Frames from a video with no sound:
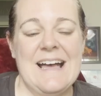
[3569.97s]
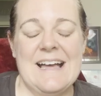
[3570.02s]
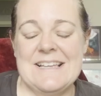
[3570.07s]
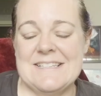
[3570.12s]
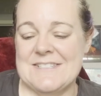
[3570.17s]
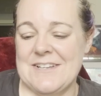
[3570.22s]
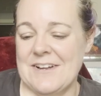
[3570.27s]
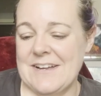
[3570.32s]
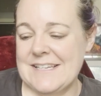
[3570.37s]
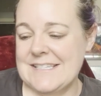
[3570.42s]

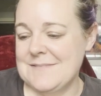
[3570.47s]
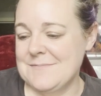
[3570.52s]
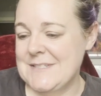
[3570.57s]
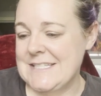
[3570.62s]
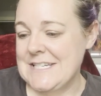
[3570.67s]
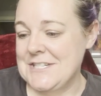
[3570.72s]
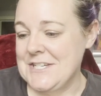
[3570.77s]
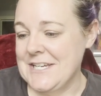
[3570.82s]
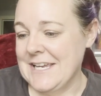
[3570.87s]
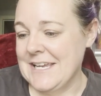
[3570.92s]
So I'll get some
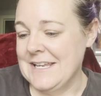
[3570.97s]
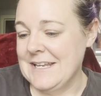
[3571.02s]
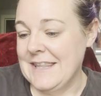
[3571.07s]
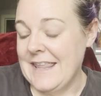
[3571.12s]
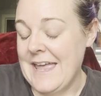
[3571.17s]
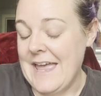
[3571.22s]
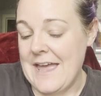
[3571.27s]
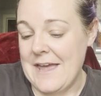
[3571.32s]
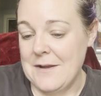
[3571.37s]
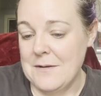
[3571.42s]
stitching in
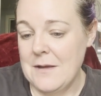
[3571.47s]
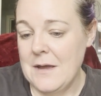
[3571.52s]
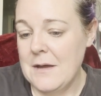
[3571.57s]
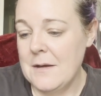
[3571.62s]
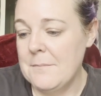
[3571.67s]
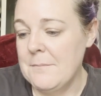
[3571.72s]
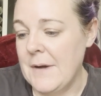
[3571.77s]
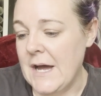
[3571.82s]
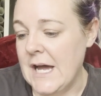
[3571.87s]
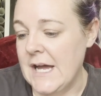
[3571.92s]
then,
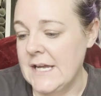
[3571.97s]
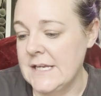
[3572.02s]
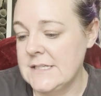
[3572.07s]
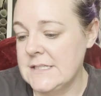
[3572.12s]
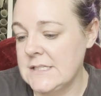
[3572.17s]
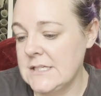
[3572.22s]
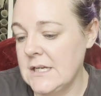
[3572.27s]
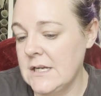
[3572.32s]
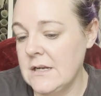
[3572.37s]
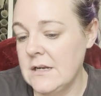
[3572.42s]

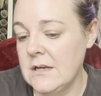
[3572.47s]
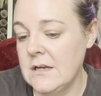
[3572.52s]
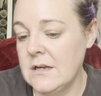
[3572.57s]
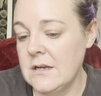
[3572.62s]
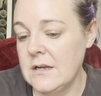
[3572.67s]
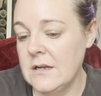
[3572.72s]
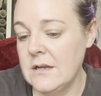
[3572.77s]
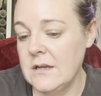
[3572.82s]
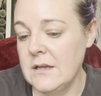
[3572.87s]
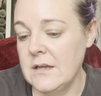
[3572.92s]
but
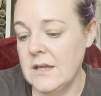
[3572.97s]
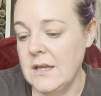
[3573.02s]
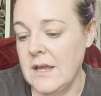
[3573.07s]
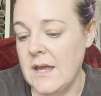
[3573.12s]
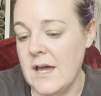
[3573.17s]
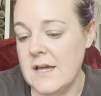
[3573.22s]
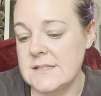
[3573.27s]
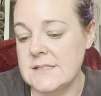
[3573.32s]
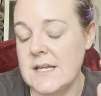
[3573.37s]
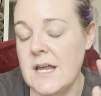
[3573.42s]
he
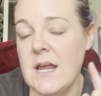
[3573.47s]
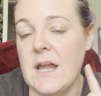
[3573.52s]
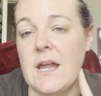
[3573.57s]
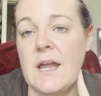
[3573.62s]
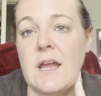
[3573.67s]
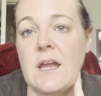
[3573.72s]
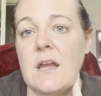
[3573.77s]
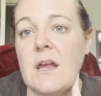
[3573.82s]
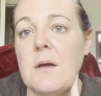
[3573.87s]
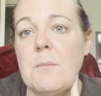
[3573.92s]
has
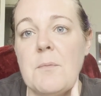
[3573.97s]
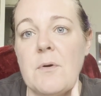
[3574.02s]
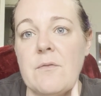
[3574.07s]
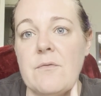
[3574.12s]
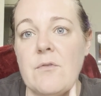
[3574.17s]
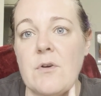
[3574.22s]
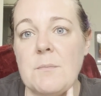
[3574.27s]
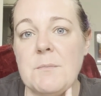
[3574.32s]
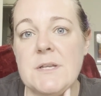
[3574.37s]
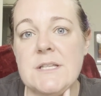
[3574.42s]
a
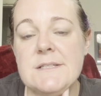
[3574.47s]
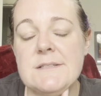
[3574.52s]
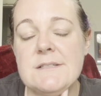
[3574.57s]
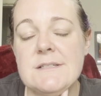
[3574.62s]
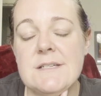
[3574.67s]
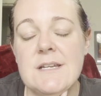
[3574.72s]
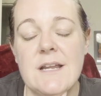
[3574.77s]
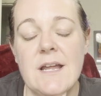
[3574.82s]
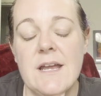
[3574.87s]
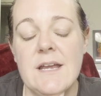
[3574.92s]
performance
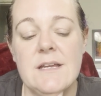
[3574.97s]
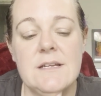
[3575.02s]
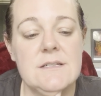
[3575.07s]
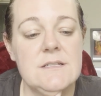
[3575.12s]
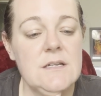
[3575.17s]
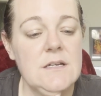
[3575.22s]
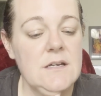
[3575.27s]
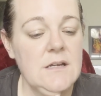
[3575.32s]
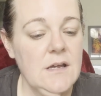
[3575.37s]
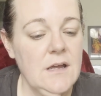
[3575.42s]

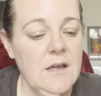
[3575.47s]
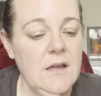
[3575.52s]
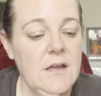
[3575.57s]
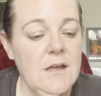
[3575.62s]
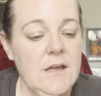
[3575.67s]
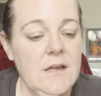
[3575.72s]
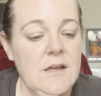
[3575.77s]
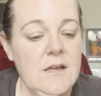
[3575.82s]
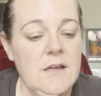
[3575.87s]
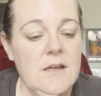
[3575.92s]
tonight,
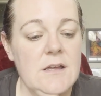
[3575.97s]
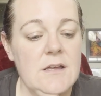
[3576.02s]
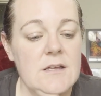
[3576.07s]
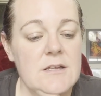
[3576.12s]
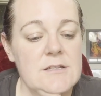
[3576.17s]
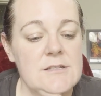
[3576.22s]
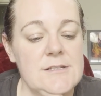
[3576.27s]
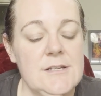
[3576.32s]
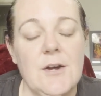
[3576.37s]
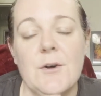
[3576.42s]

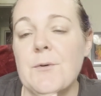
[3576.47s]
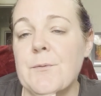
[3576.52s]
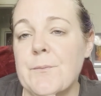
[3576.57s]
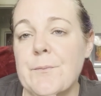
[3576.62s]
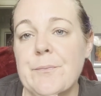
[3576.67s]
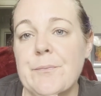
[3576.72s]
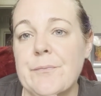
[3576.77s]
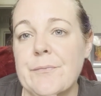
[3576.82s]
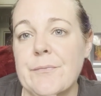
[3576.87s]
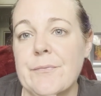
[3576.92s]
so
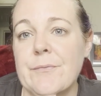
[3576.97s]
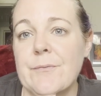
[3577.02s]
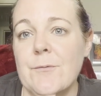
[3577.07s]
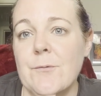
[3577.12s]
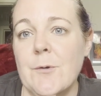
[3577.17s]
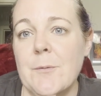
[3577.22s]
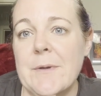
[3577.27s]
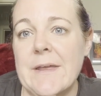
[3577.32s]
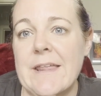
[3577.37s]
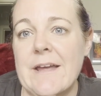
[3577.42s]

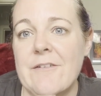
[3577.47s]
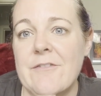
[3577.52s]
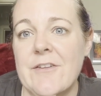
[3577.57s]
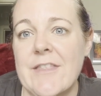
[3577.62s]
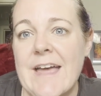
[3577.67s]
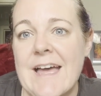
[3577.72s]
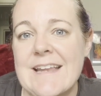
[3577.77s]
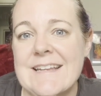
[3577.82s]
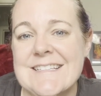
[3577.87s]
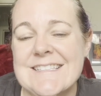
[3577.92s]
we'll be there for
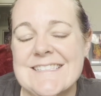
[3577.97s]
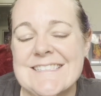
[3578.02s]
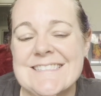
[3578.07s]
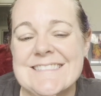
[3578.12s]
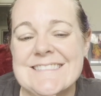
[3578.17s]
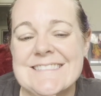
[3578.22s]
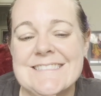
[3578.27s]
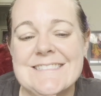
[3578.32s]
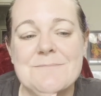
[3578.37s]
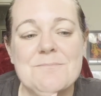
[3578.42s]
that.
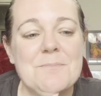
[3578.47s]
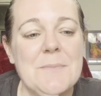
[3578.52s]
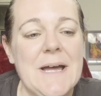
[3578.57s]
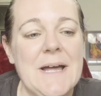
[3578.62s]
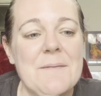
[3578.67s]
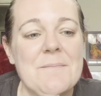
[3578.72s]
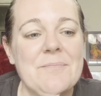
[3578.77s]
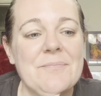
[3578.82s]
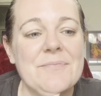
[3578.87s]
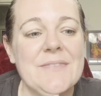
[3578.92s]

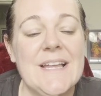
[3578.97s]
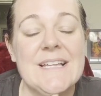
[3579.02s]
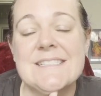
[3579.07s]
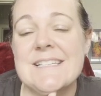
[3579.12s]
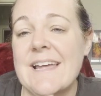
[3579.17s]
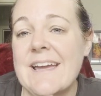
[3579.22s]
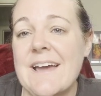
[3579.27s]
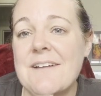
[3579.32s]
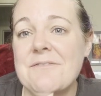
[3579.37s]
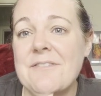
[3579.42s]
But that's
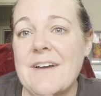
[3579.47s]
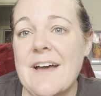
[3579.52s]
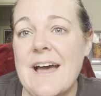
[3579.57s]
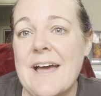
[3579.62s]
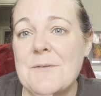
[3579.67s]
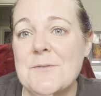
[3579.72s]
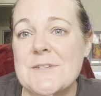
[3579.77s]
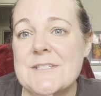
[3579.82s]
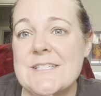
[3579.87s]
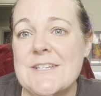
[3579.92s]
all I have.
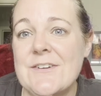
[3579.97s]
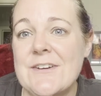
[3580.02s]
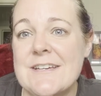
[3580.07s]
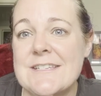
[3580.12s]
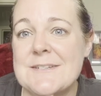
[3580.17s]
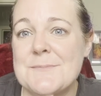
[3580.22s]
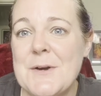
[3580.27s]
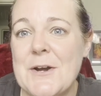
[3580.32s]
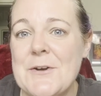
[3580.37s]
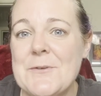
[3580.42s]
I will see you
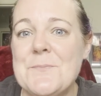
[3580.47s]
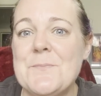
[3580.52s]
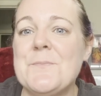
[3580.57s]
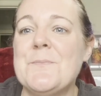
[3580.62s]
guys tomorrow.